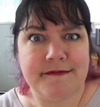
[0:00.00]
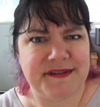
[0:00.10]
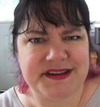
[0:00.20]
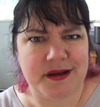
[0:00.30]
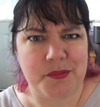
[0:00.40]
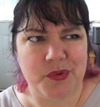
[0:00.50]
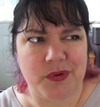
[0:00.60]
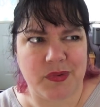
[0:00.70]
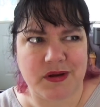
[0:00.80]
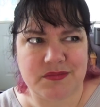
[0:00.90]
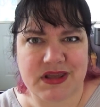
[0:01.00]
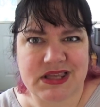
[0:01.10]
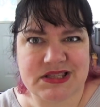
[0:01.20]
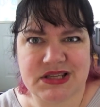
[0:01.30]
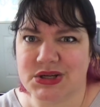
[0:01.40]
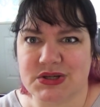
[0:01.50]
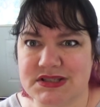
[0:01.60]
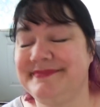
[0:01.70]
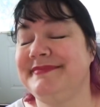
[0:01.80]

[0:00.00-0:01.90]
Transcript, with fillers: find out more about making stickers.